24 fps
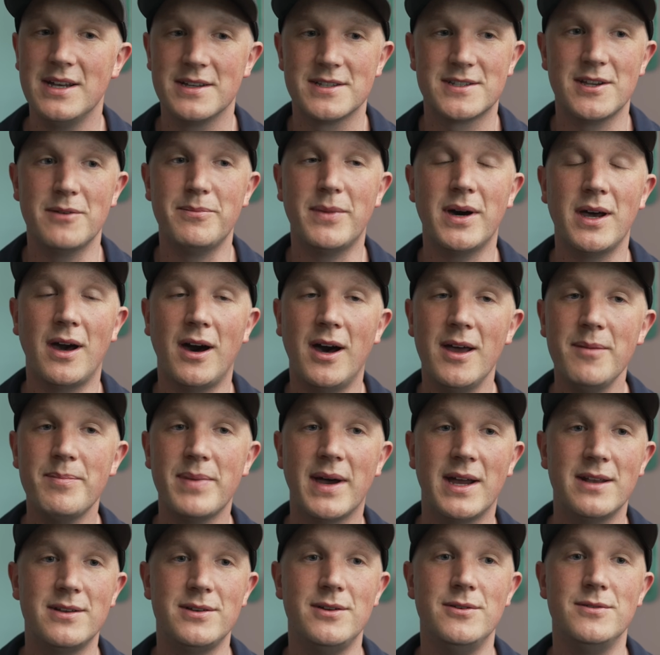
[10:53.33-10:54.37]
So my
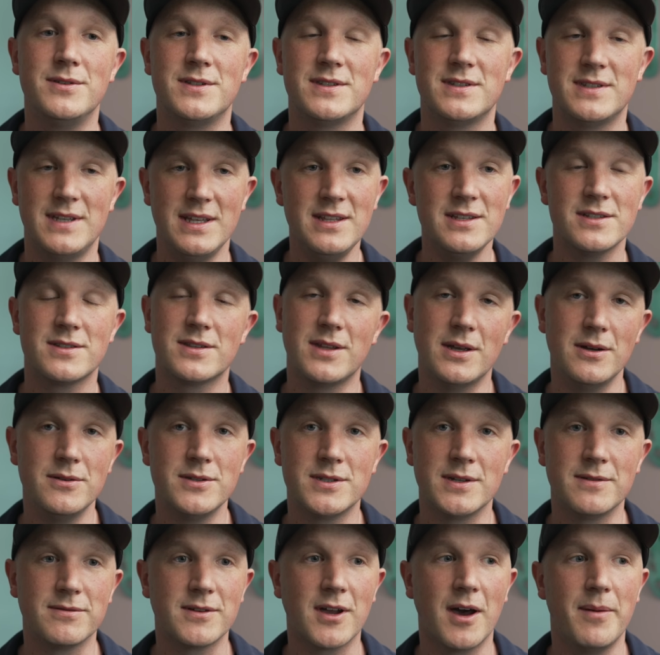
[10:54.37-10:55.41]
iPad use since
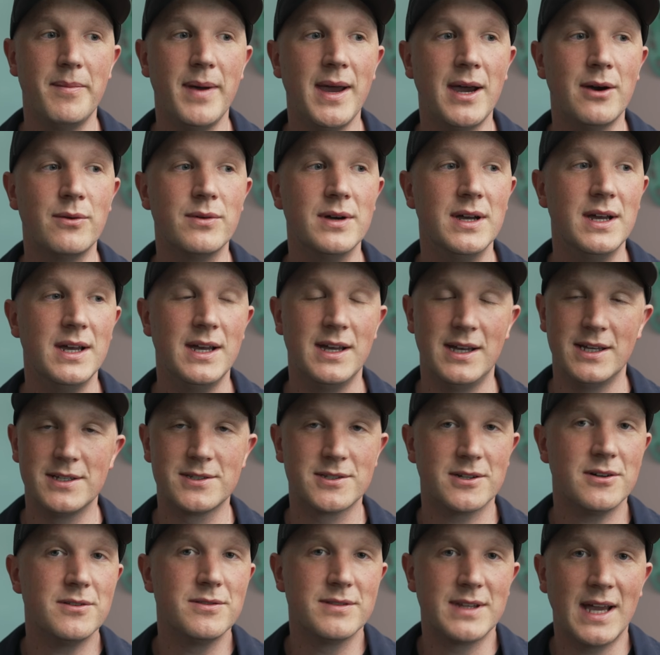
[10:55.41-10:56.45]
those have come out
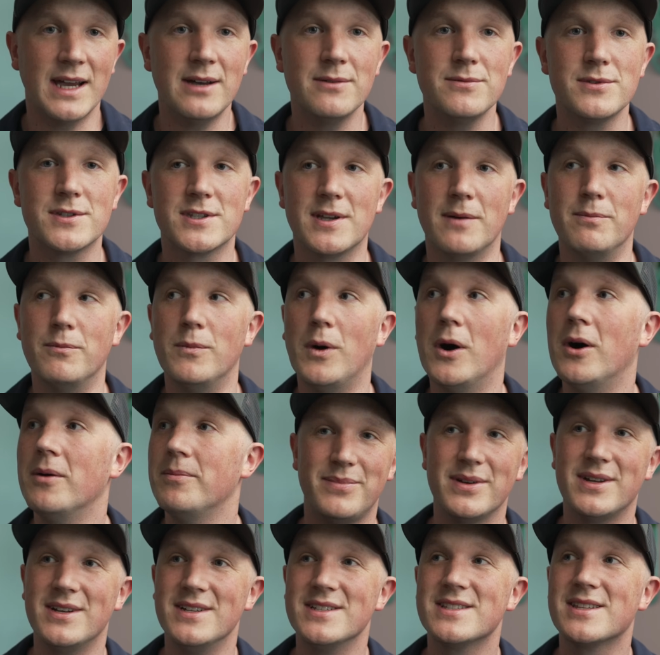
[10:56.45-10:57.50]
has gone down
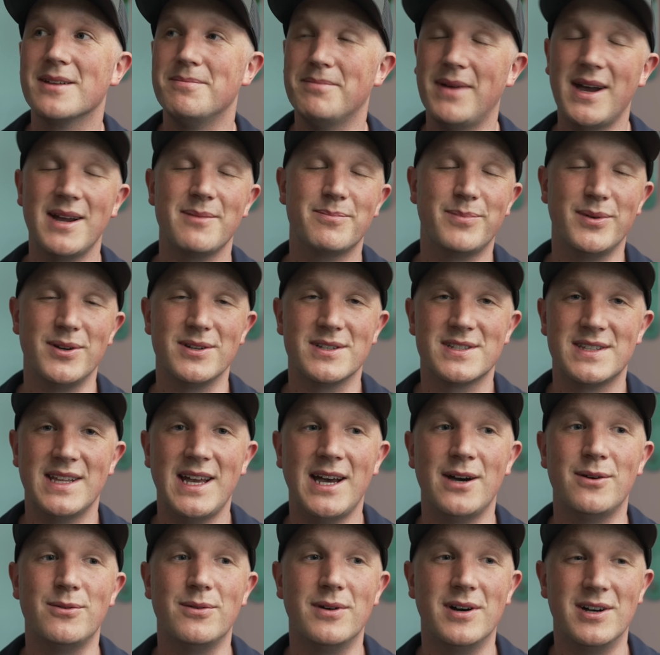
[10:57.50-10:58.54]
somewhat because the MacBooks
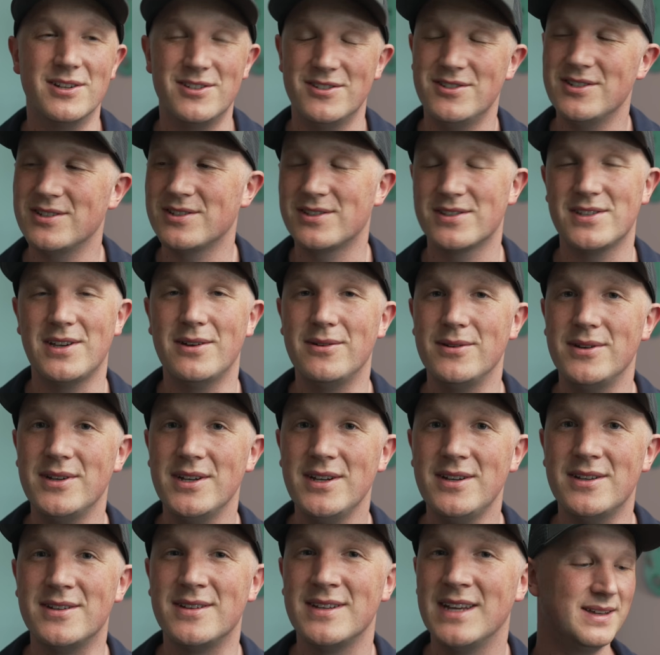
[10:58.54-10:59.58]
now are just so
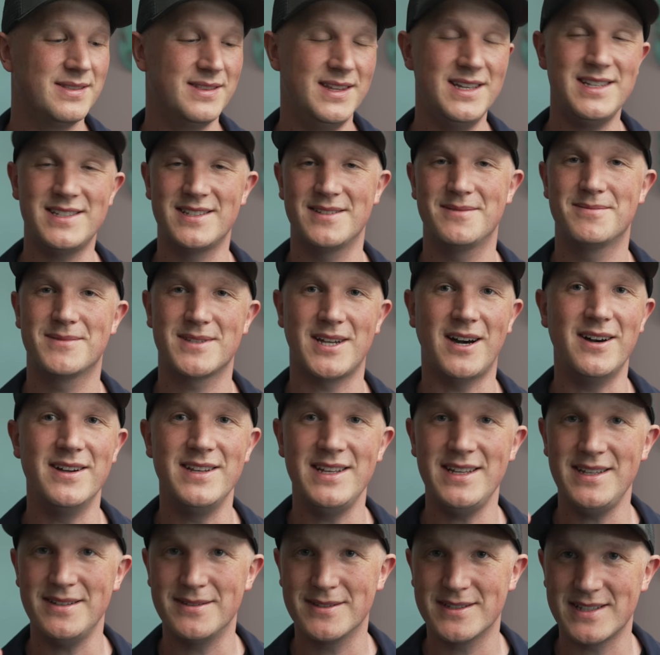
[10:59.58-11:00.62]
good. This
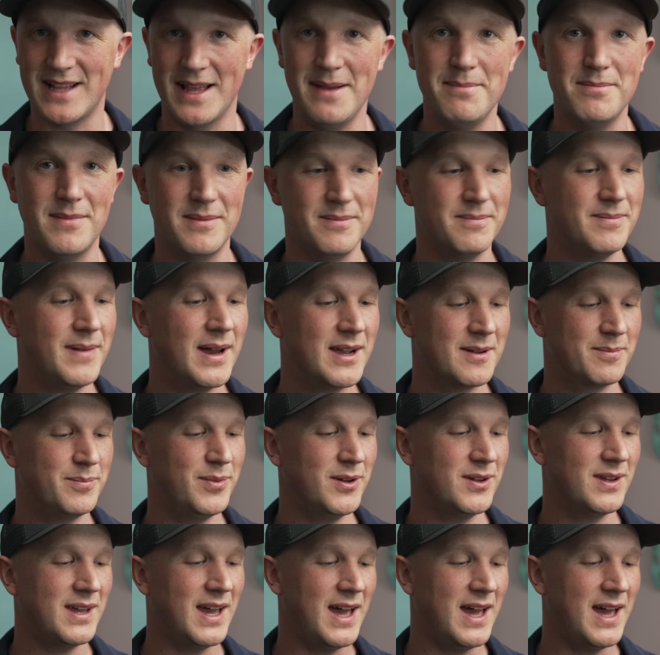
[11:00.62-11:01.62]
tiny slim MacBook